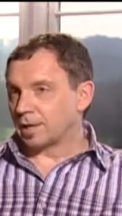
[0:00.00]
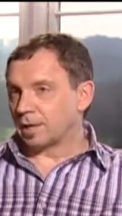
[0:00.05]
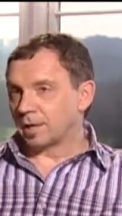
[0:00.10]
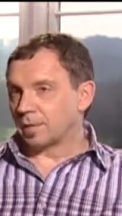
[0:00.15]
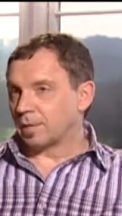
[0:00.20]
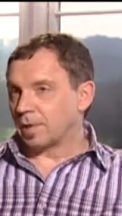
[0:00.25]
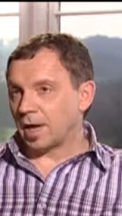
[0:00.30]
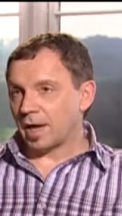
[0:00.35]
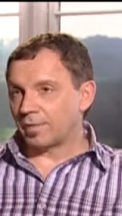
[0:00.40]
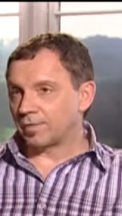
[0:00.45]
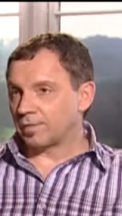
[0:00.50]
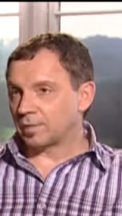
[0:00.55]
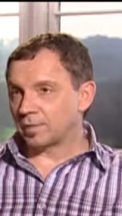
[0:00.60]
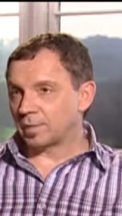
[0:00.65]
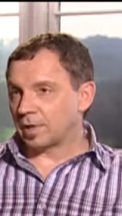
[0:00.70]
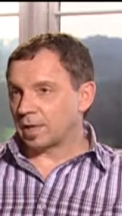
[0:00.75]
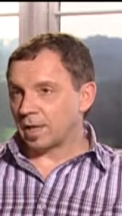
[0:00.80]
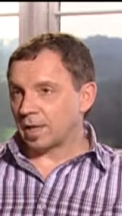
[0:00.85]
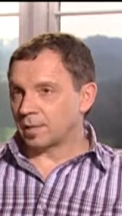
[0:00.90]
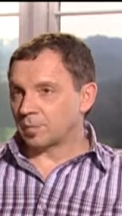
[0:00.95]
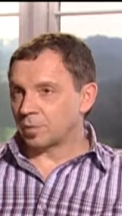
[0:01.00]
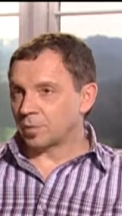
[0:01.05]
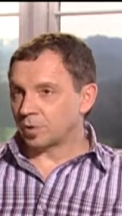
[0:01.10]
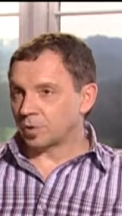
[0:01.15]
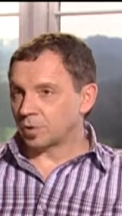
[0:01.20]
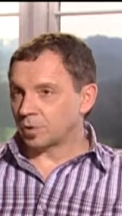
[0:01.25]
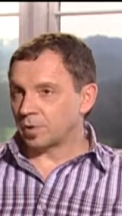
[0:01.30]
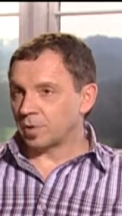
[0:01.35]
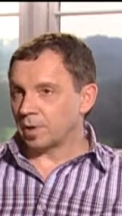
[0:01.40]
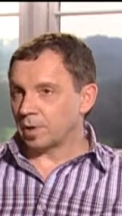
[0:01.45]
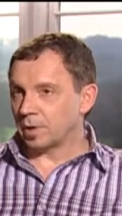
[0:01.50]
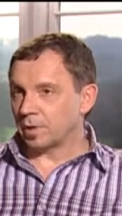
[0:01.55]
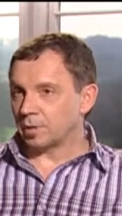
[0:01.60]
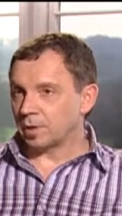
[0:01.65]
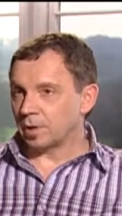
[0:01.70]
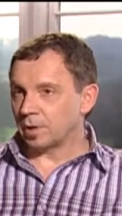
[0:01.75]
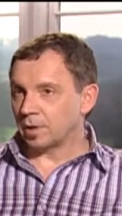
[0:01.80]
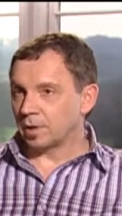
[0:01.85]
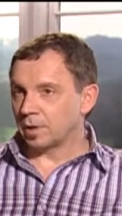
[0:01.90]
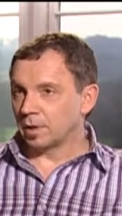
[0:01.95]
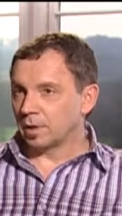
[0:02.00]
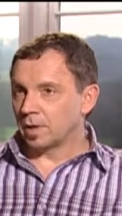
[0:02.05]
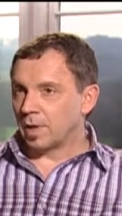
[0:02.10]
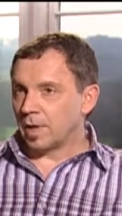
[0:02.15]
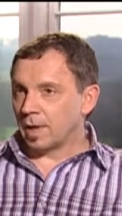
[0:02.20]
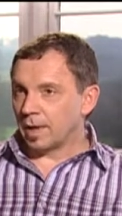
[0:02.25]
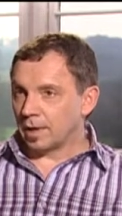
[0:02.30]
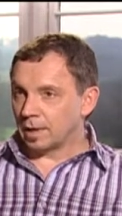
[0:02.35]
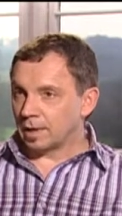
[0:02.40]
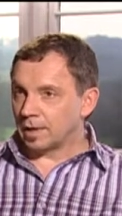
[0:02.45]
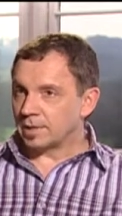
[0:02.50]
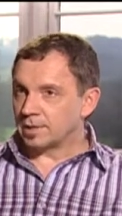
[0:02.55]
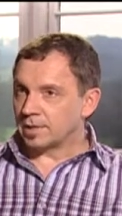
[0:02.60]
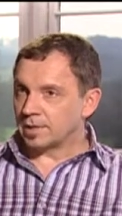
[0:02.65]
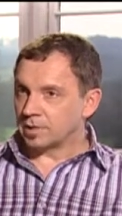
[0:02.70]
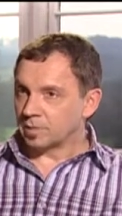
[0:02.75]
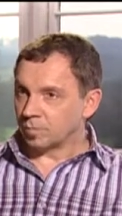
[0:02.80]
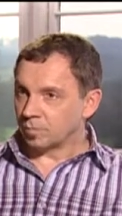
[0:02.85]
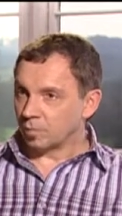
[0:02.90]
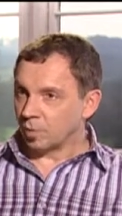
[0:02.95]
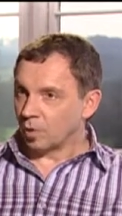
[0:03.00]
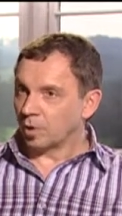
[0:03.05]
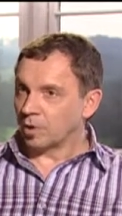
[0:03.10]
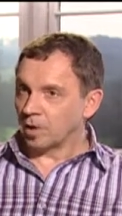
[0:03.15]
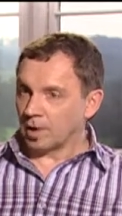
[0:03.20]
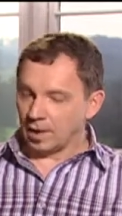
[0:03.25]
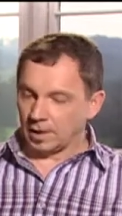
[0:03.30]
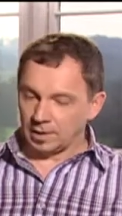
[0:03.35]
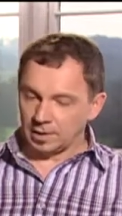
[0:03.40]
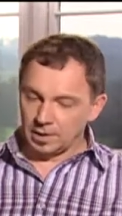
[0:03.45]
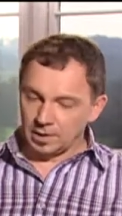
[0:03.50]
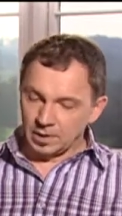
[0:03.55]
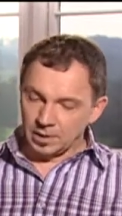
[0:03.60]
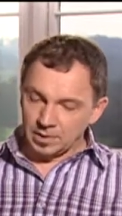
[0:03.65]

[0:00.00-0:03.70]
You know, we have to, we can't put a story out there unless it's working.